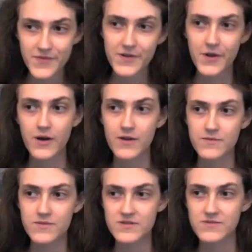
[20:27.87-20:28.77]
a
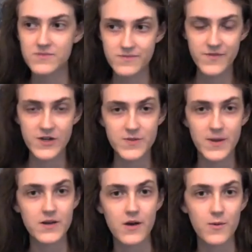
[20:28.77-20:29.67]
fish
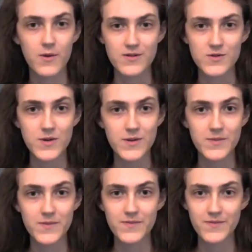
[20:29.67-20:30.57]
might not want to
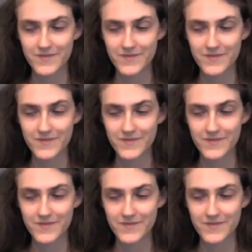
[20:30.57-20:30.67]
swim